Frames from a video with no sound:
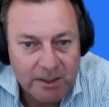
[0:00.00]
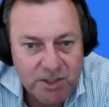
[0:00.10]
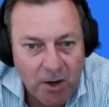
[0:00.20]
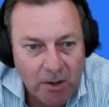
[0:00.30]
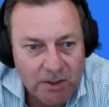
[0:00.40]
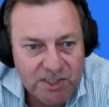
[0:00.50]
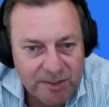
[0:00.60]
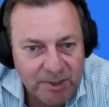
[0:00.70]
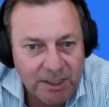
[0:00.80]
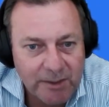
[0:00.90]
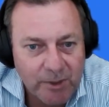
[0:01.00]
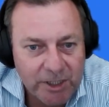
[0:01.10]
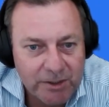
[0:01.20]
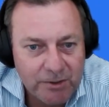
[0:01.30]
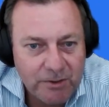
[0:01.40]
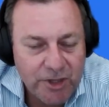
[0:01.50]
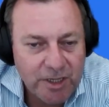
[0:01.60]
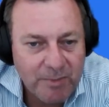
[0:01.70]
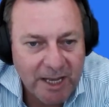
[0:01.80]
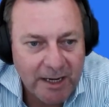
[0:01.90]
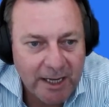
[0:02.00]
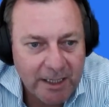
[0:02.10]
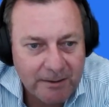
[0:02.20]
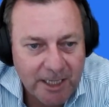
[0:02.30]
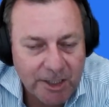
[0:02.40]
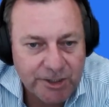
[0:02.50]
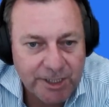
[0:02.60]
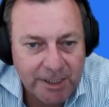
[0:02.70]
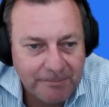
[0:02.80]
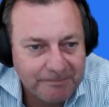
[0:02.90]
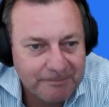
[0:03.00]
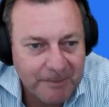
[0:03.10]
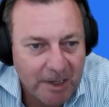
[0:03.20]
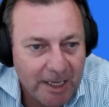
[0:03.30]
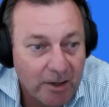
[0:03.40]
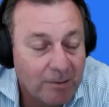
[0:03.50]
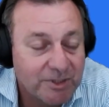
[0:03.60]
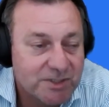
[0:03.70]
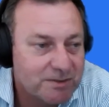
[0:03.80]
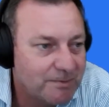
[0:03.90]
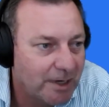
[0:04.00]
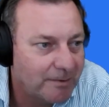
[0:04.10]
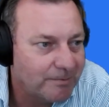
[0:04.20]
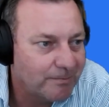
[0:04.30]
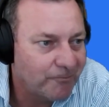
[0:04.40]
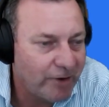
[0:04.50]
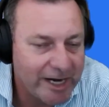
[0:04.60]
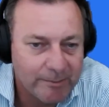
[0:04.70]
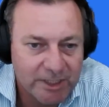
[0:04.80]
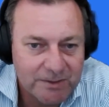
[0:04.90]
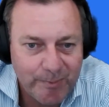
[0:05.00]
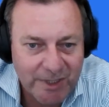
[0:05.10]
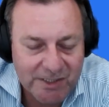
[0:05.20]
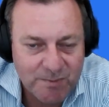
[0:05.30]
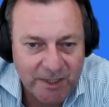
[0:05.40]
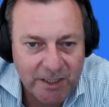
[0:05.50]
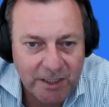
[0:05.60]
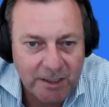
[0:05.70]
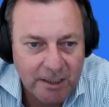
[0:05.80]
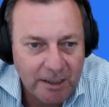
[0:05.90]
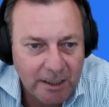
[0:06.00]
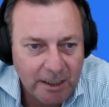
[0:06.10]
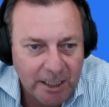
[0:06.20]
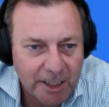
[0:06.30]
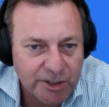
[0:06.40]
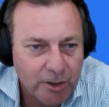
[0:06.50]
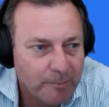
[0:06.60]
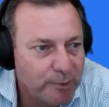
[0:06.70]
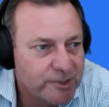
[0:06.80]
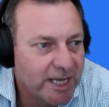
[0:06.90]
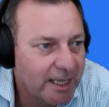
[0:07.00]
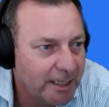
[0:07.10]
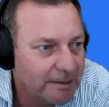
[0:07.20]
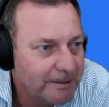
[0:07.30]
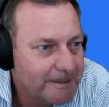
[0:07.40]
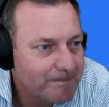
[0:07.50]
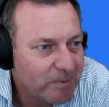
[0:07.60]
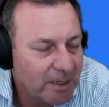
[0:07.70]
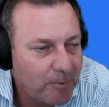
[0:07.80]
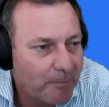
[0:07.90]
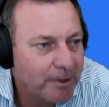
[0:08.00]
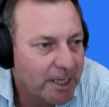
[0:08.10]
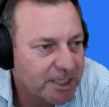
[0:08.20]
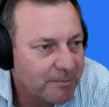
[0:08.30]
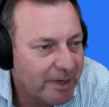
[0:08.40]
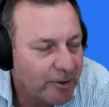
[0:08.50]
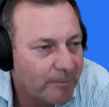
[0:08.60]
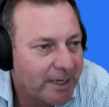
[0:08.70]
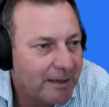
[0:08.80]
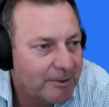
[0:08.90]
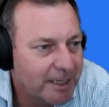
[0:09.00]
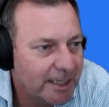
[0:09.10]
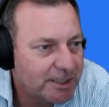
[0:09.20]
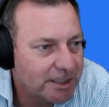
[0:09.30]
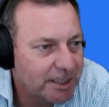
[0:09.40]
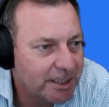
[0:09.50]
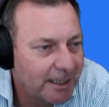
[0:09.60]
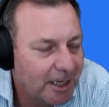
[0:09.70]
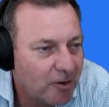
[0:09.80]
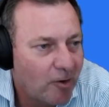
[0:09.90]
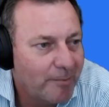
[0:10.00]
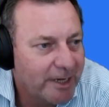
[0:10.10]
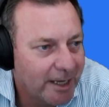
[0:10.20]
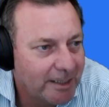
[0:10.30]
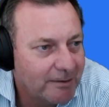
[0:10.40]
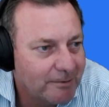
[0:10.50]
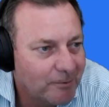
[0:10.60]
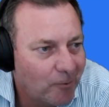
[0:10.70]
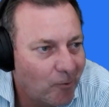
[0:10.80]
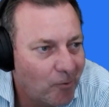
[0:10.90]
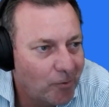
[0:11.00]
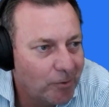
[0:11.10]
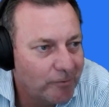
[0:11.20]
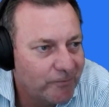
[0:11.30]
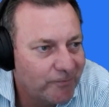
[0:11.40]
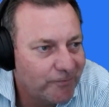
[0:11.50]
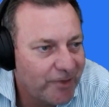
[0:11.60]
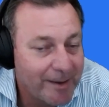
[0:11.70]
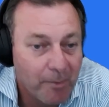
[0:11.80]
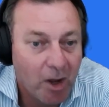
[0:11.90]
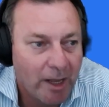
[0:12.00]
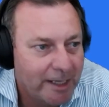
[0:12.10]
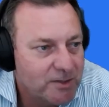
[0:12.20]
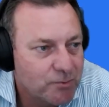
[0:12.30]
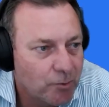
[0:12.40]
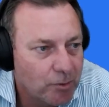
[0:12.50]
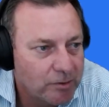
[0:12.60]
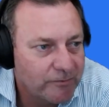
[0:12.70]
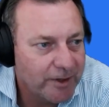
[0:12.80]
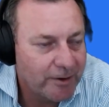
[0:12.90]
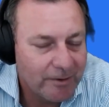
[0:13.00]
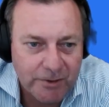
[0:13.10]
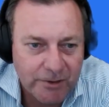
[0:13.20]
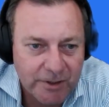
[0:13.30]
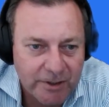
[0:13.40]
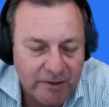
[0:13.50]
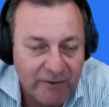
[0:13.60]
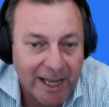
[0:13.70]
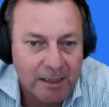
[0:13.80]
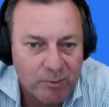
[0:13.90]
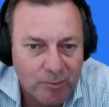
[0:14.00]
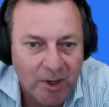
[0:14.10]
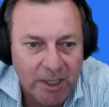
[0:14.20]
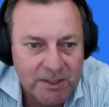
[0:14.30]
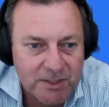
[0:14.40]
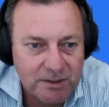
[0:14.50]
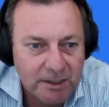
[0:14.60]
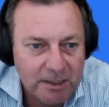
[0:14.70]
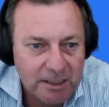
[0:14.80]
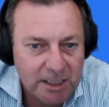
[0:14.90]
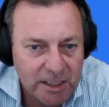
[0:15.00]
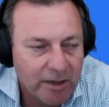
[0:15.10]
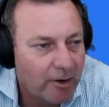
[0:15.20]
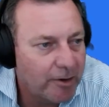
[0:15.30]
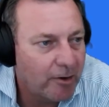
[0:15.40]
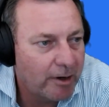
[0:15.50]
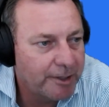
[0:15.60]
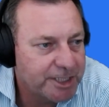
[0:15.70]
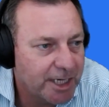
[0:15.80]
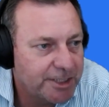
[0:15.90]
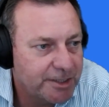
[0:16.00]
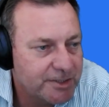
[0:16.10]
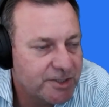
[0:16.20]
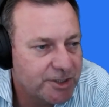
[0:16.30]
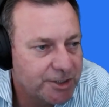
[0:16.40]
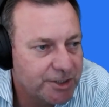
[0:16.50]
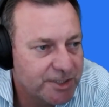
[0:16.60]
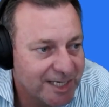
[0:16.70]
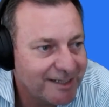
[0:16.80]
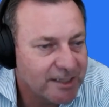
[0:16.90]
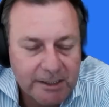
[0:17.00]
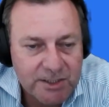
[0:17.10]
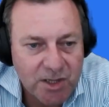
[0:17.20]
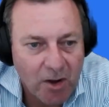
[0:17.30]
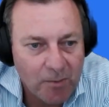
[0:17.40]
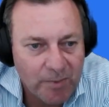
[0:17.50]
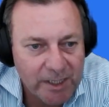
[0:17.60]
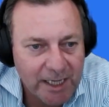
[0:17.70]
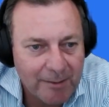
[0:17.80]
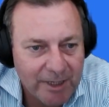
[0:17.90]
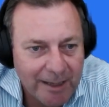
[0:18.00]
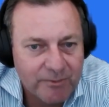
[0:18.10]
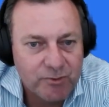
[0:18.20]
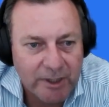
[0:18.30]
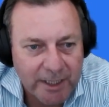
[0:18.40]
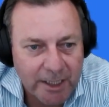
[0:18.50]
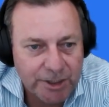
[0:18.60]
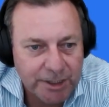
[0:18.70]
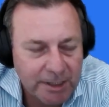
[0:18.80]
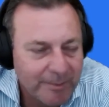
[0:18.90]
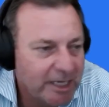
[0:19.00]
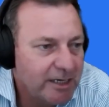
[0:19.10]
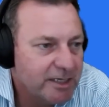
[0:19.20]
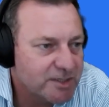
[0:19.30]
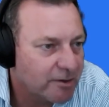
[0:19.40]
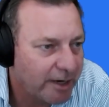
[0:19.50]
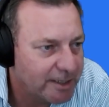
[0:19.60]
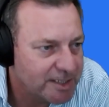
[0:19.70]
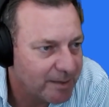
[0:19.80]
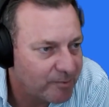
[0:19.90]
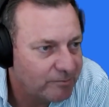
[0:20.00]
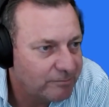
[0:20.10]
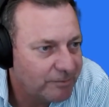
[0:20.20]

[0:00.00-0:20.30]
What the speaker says: So similarly, when you think about a country, you know, and I'm just, you know, randomly speaking, you know, a country like Bhutan, their population may not be able to actually accommodate all of their minds or all of the available minds in their own higher education institution sector. So being able to come to another country, I mean, India is a great example.